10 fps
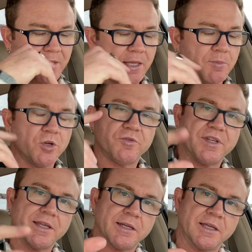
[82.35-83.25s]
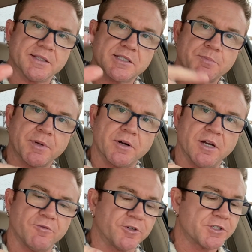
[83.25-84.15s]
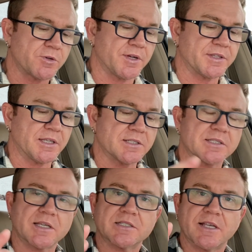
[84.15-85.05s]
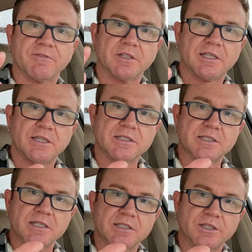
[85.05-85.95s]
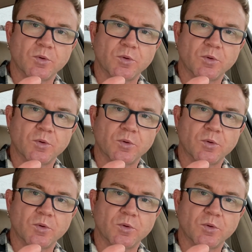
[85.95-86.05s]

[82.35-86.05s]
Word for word: he moved in in spirit. 1 Corinthians 6:17 says that the